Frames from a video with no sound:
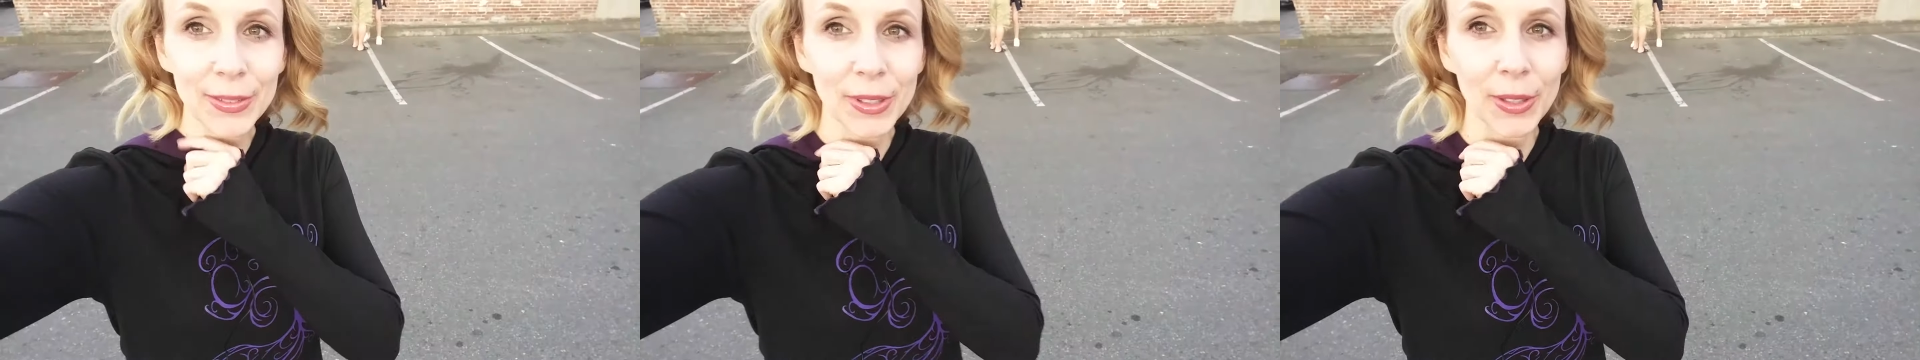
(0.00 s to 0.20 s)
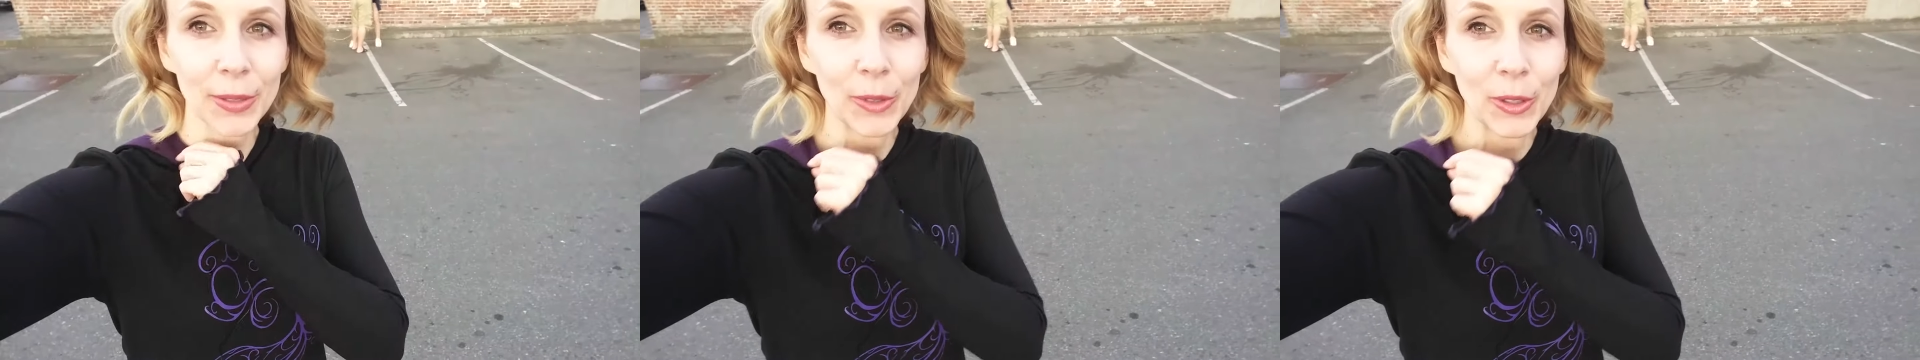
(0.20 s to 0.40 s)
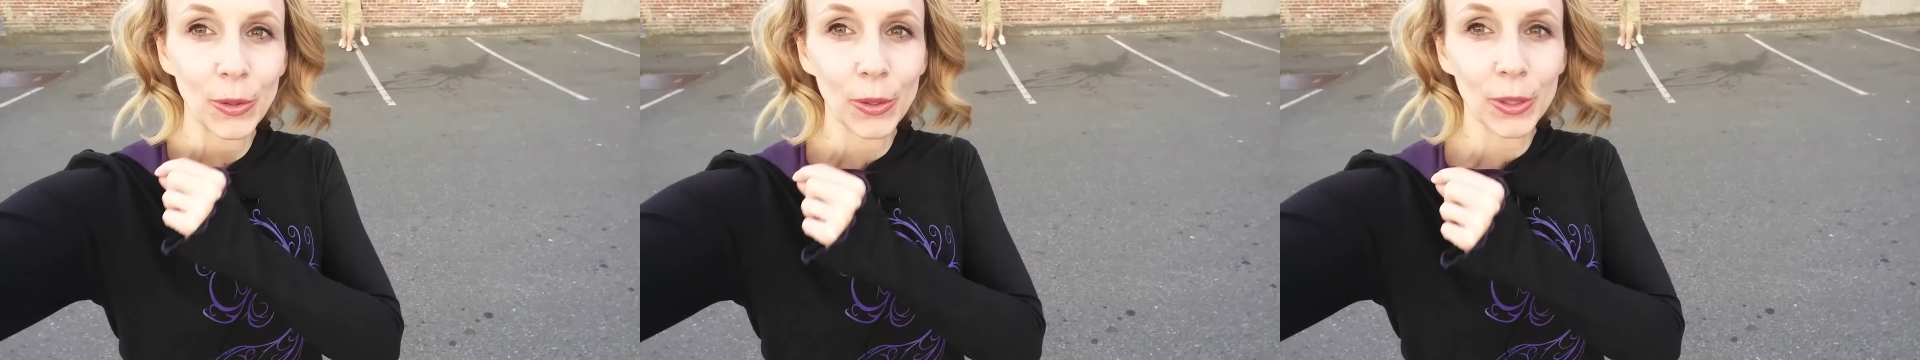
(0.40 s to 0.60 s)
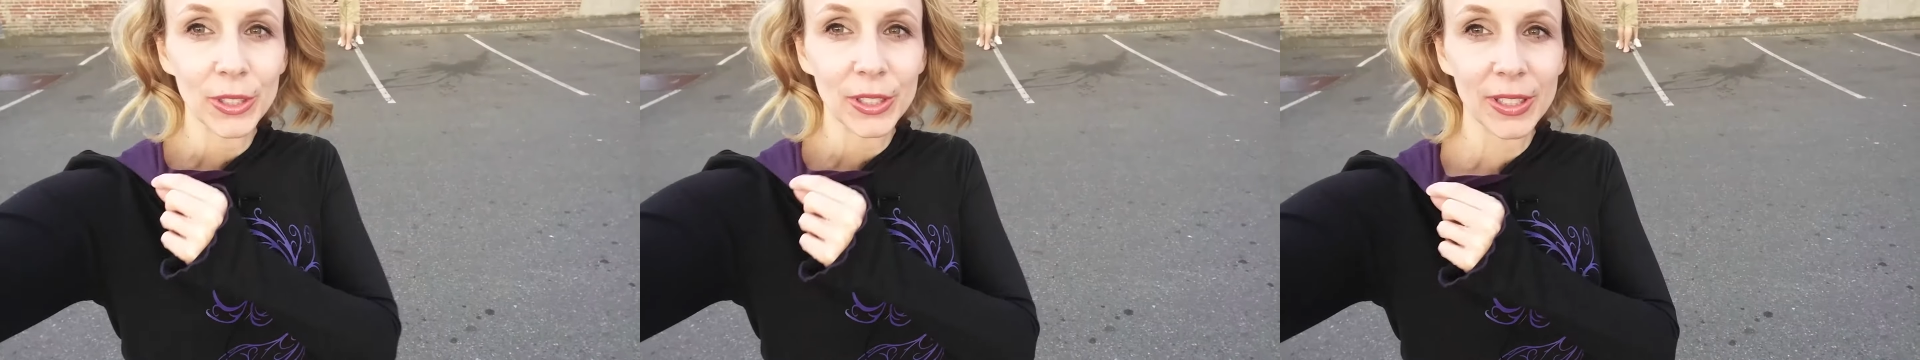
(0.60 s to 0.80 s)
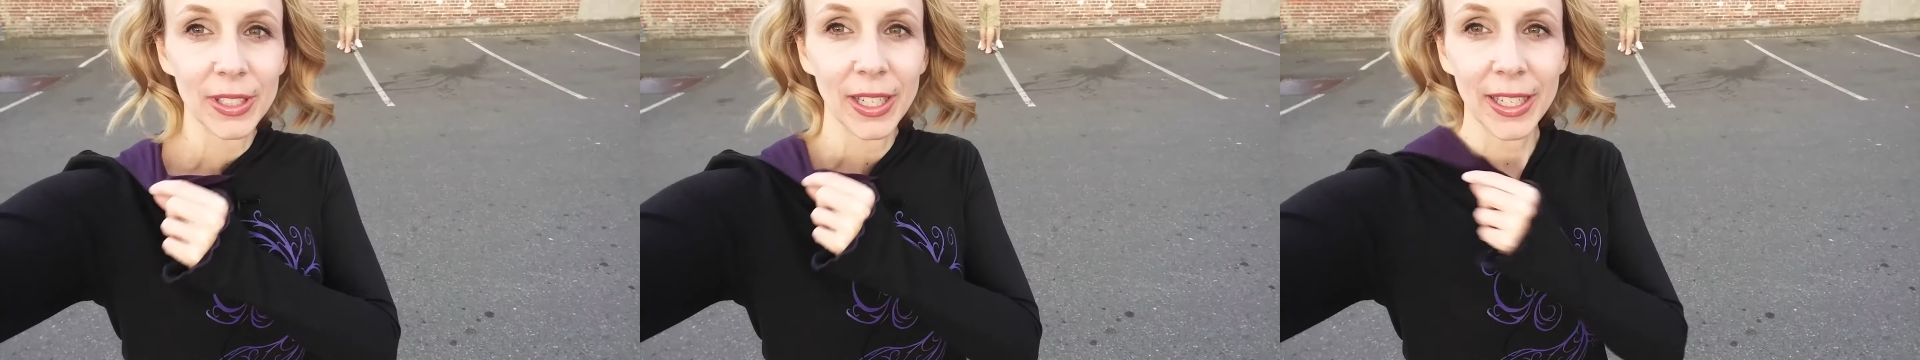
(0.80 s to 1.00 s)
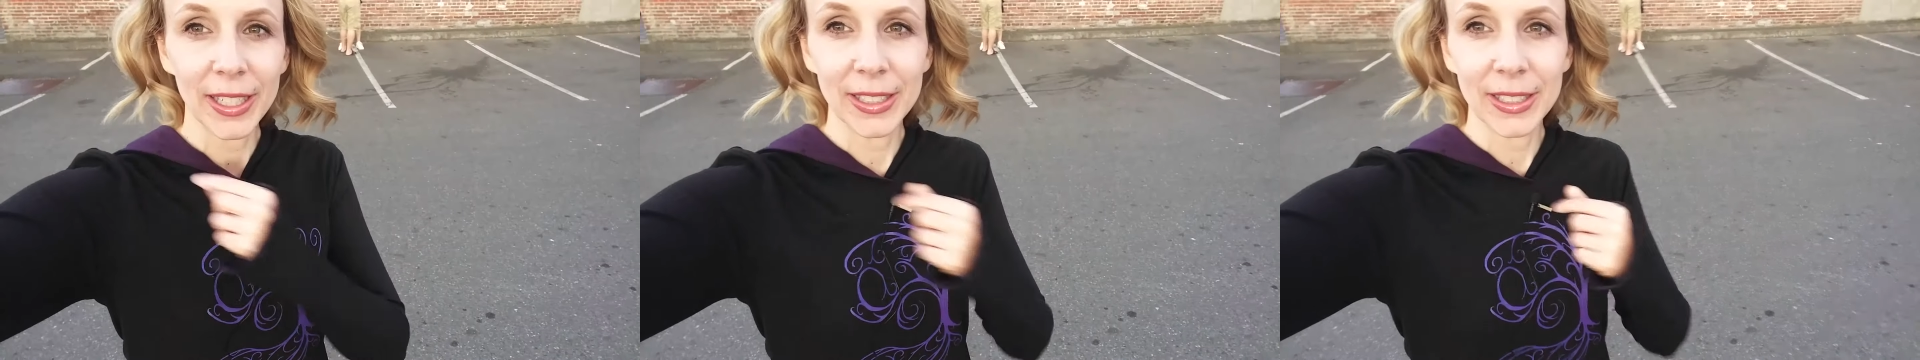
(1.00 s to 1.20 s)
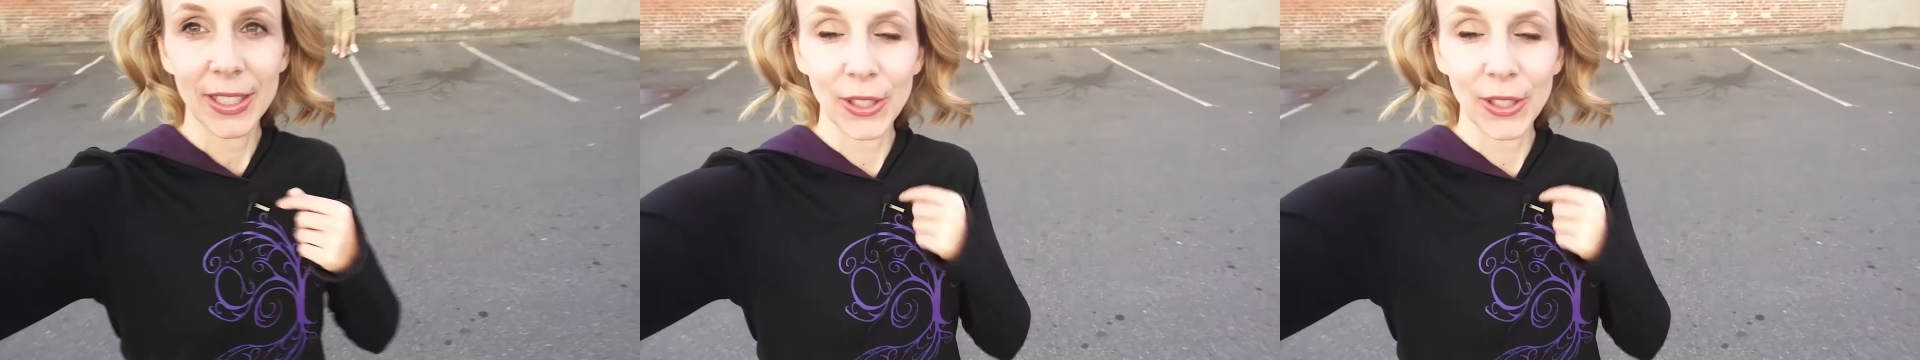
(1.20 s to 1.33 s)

with a gorgeous lined